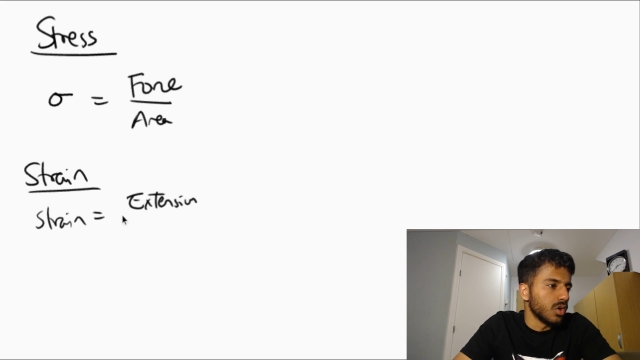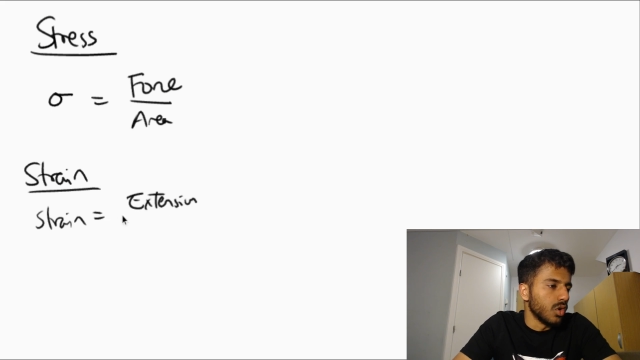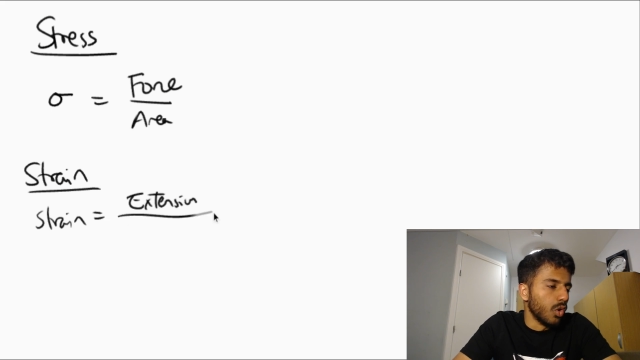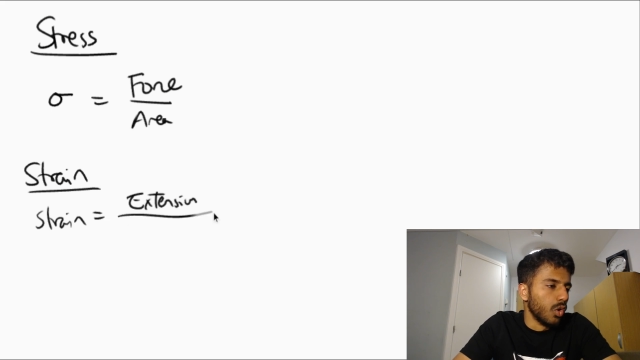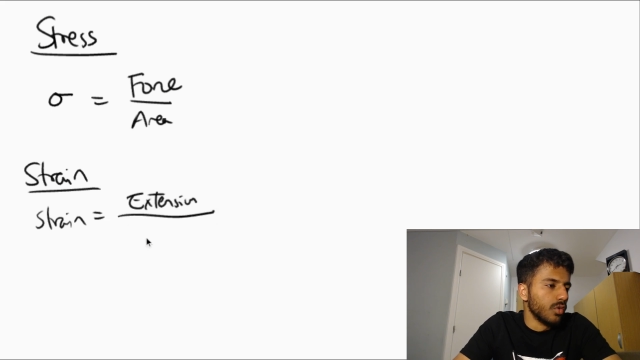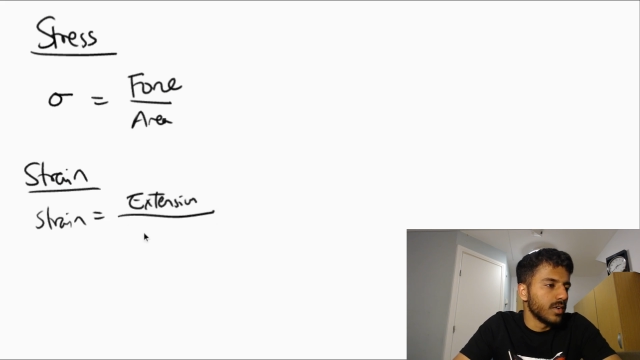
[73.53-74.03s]

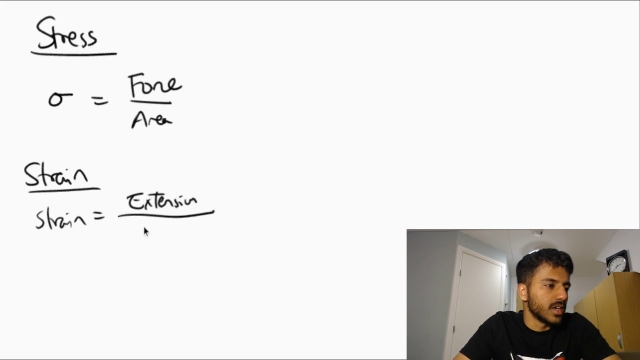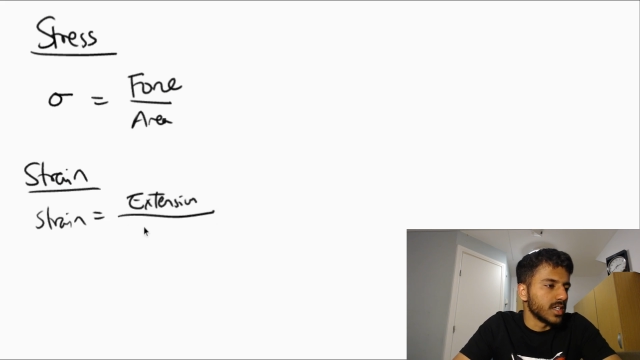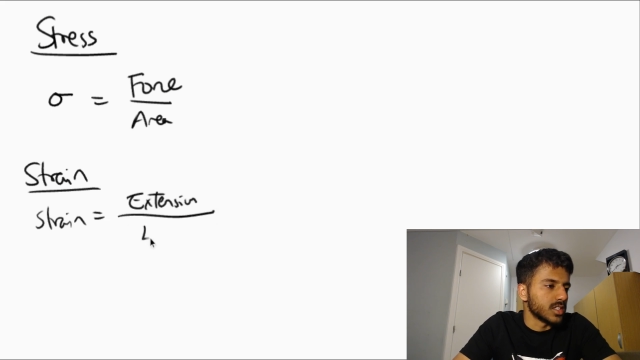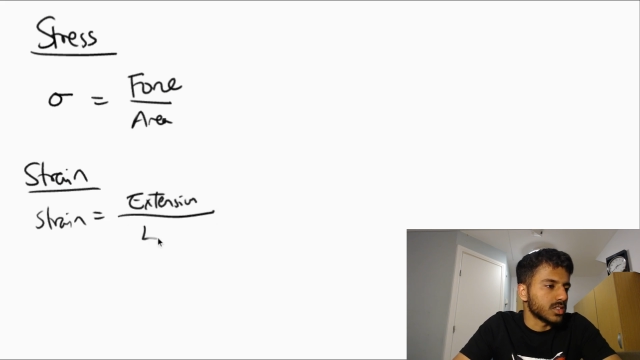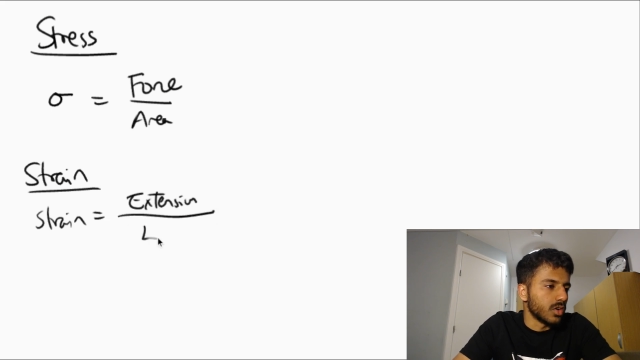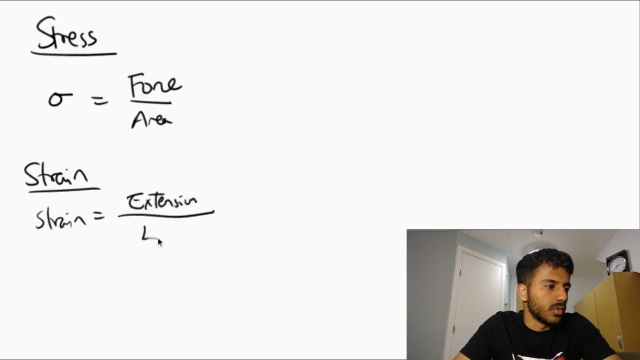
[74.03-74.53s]
over
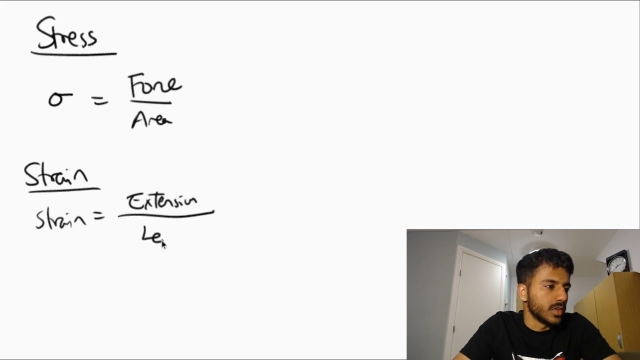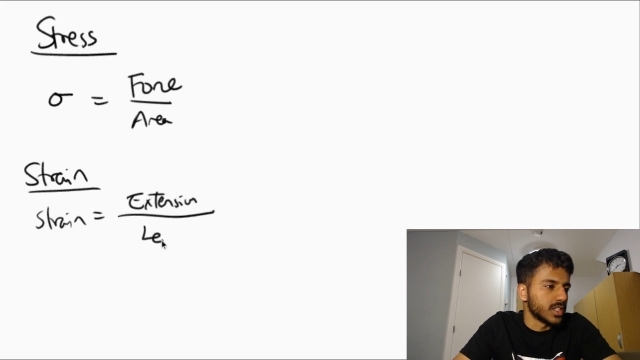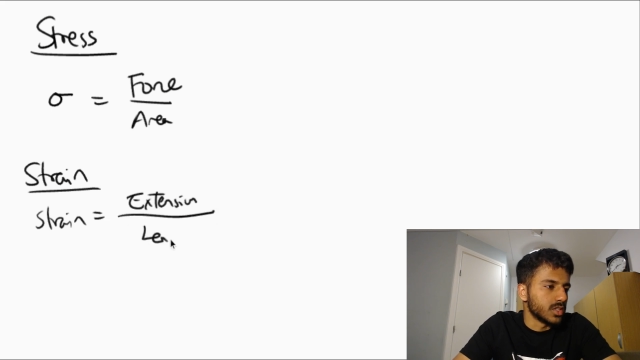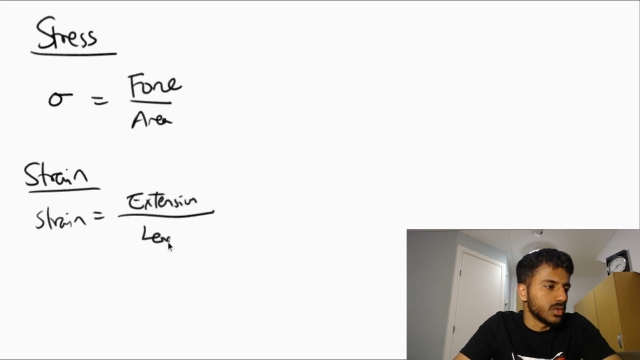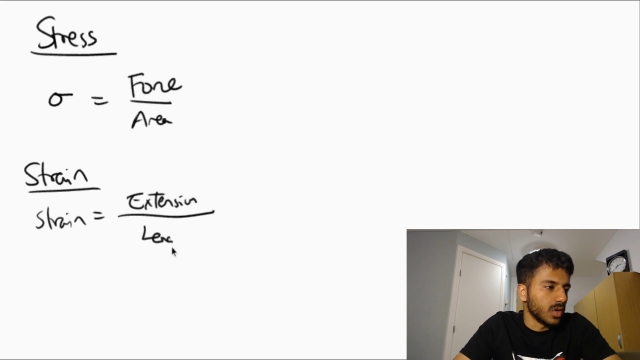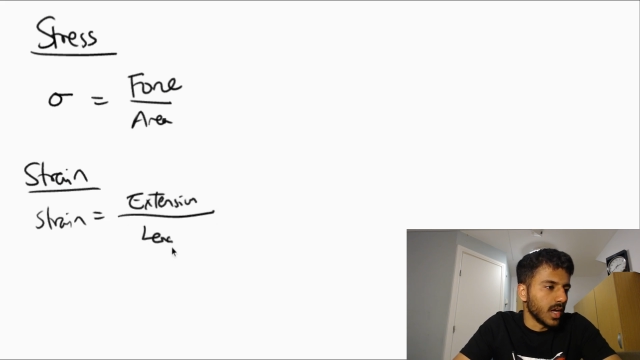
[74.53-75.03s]
its
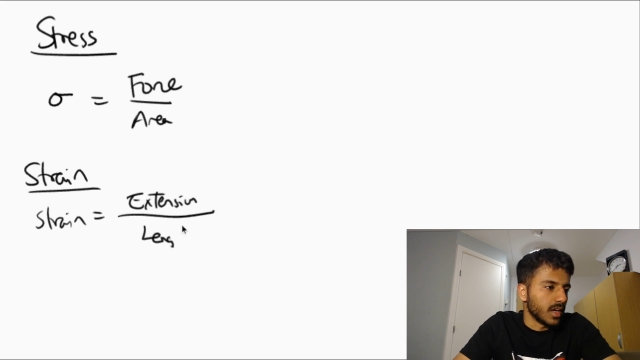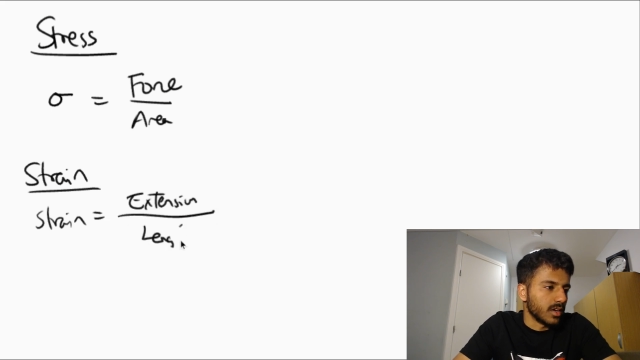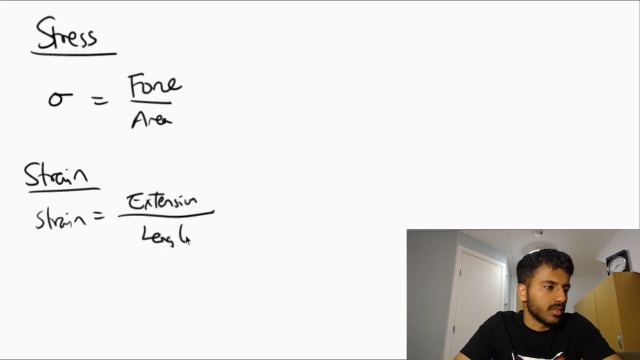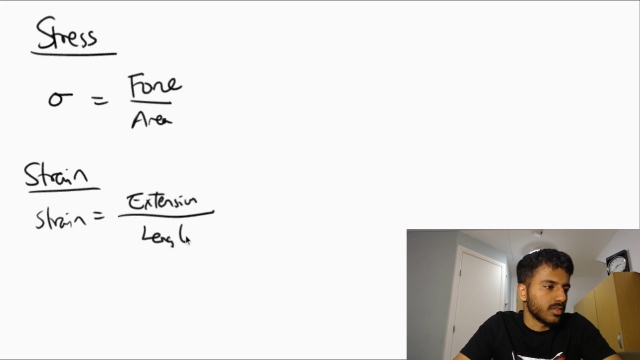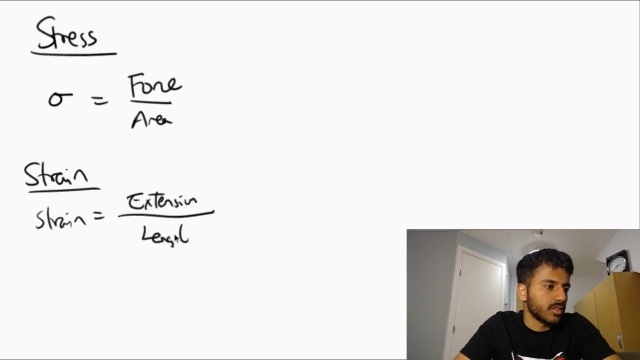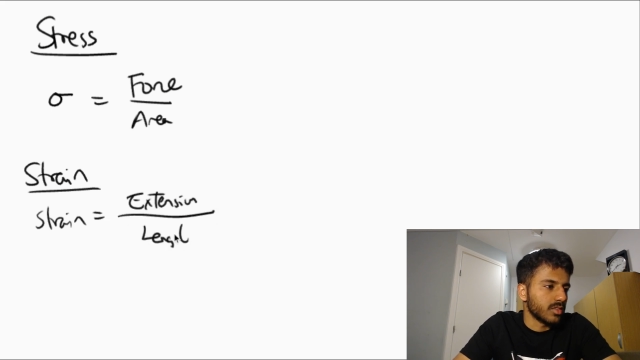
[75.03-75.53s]
original
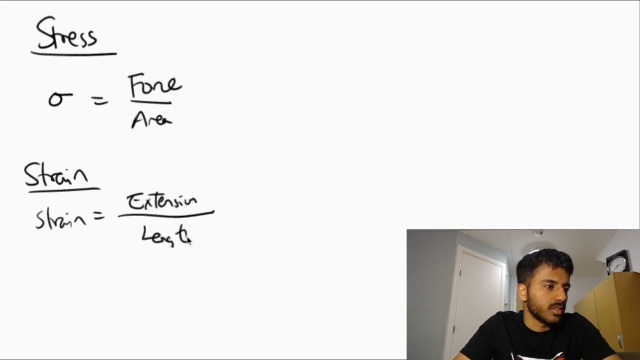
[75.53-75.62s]
length.